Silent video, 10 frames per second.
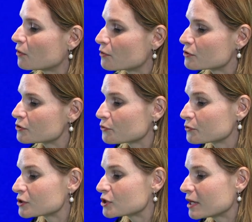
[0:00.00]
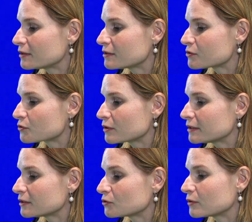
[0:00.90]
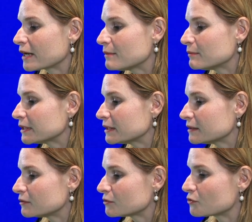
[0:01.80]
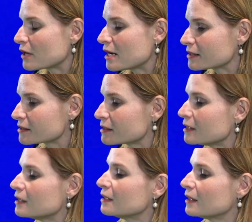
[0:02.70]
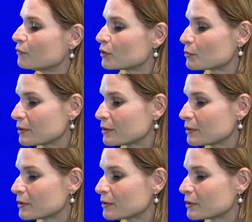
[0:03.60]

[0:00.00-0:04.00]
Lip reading: or through the channels related to gambling or drugs, where